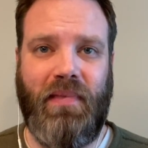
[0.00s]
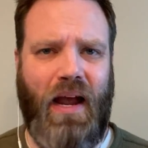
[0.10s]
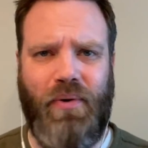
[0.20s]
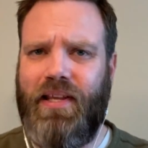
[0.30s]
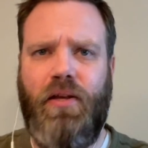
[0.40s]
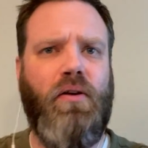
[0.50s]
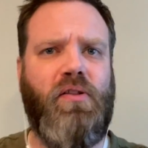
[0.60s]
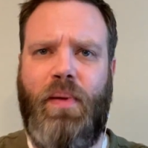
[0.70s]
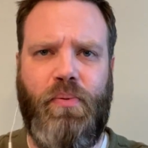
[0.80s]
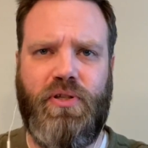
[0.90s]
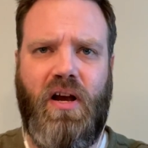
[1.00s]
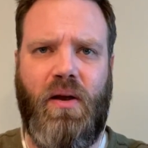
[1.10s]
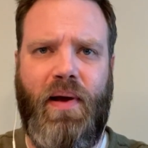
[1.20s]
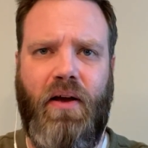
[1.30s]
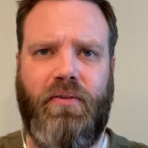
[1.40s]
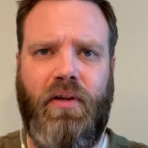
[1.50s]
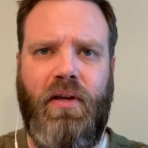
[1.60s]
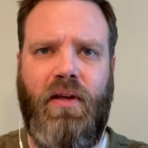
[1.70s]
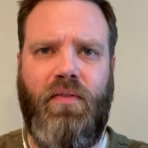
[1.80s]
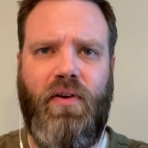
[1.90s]
I would hear other people talk about
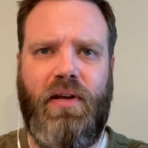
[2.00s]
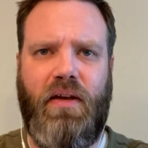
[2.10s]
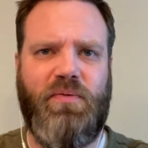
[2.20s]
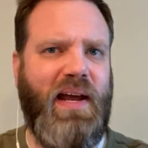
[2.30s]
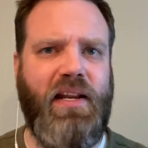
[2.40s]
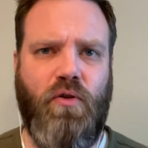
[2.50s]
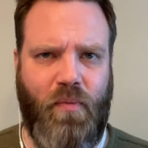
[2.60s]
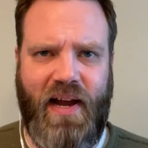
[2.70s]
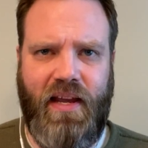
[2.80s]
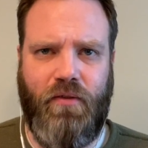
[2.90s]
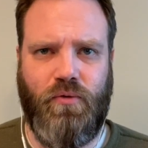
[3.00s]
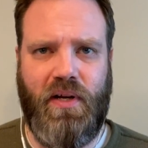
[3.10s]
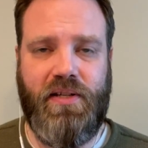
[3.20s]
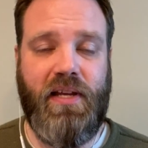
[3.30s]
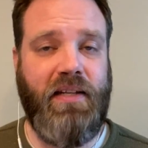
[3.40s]
their gifts, but I didn't know what my gift was.